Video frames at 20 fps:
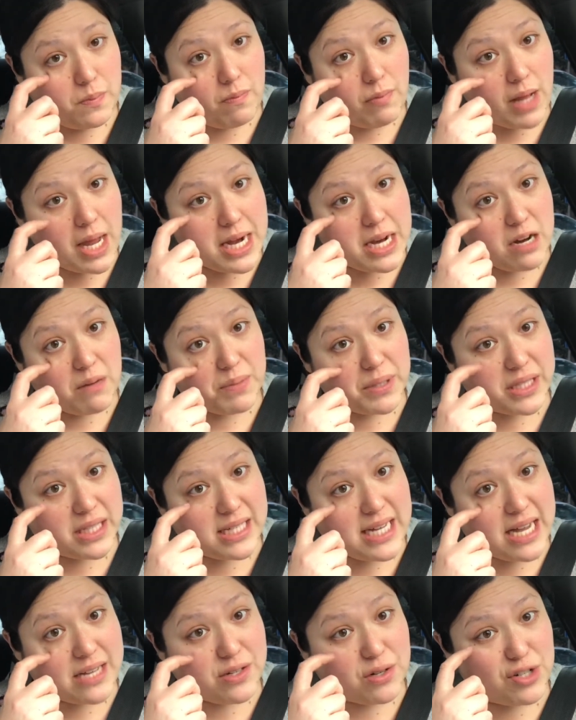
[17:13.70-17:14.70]
I need to put
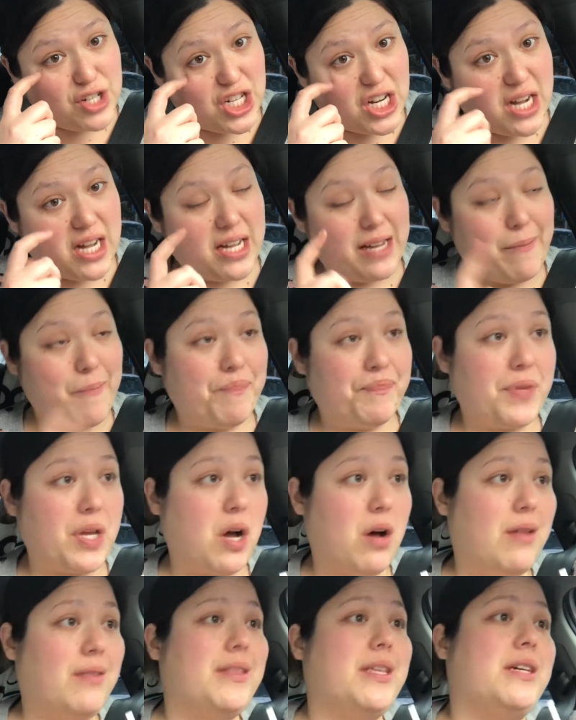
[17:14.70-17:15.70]
the tazo chai
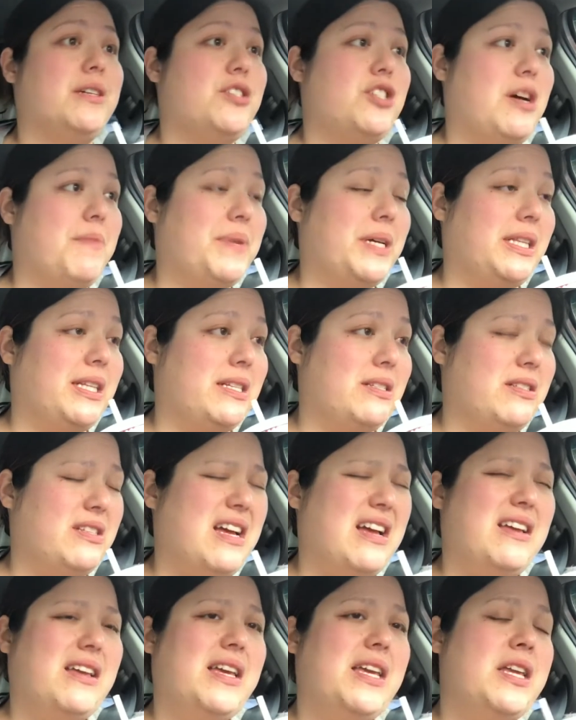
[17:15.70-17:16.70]
on the shopping list.
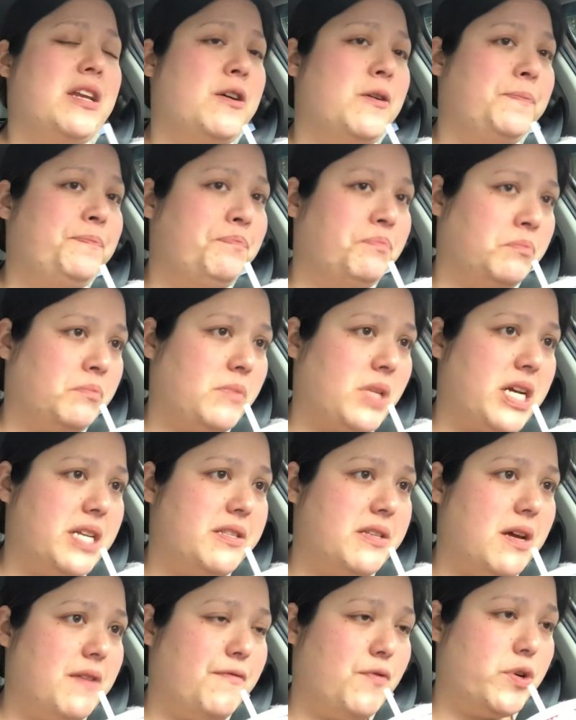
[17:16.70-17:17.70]
You know,
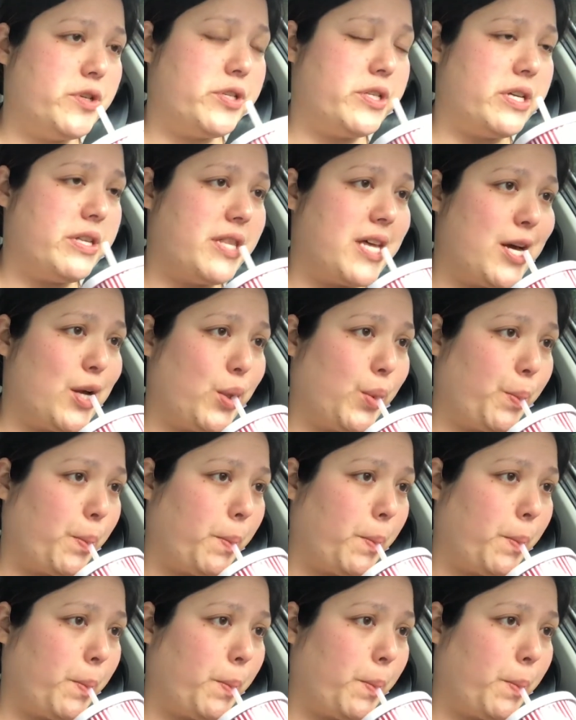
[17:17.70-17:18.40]
it's unfortunate that